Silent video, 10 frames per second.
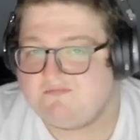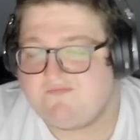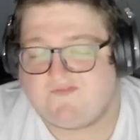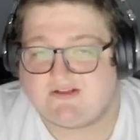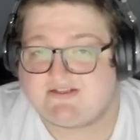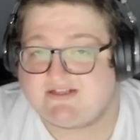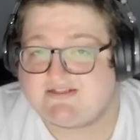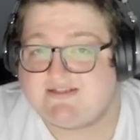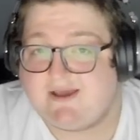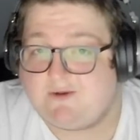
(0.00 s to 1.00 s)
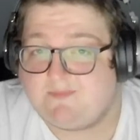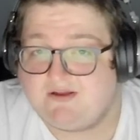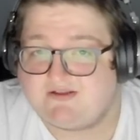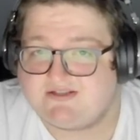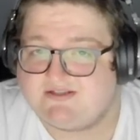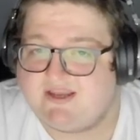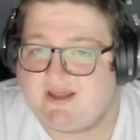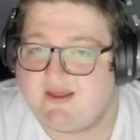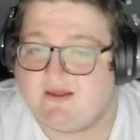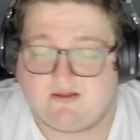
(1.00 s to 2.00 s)
For instance, Tanner Pearson
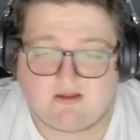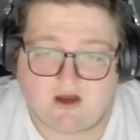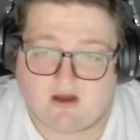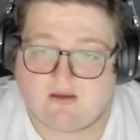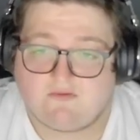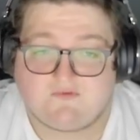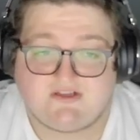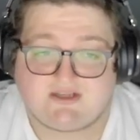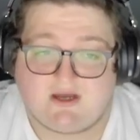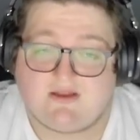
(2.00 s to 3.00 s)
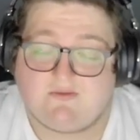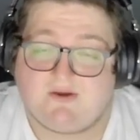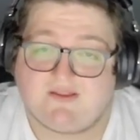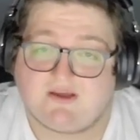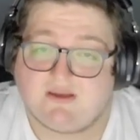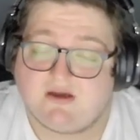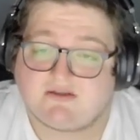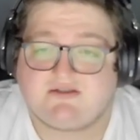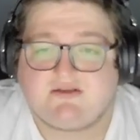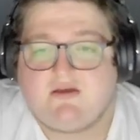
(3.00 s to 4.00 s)
today got re-signed by the Canucks.